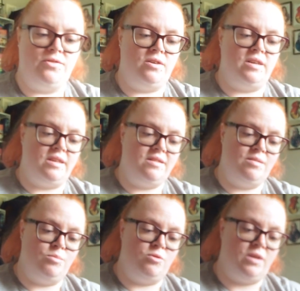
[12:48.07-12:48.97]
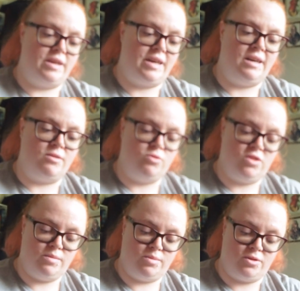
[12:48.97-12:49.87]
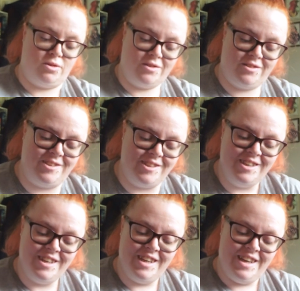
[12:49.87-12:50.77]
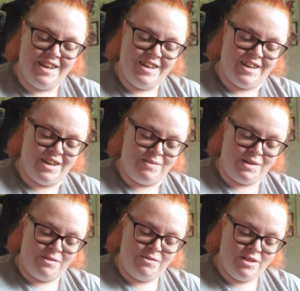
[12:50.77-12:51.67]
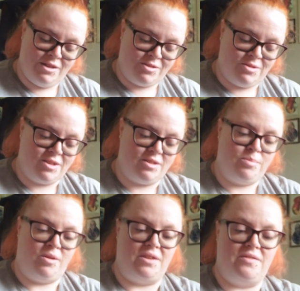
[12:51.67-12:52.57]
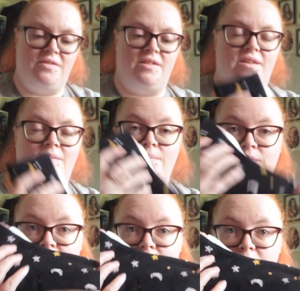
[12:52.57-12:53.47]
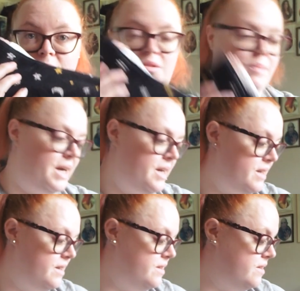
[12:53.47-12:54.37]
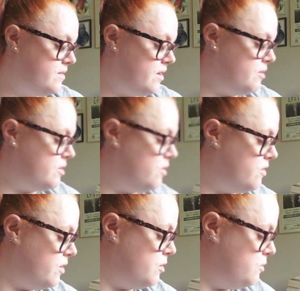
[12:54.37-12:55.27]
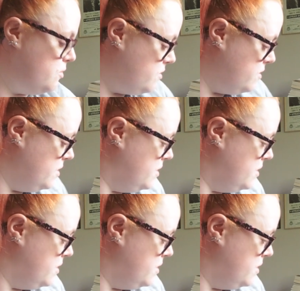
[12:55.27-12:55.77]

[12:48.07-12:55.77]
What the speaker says: thought I need some more like ankle type socks. And I thought that was quite a good price for the multi pack, so I got those.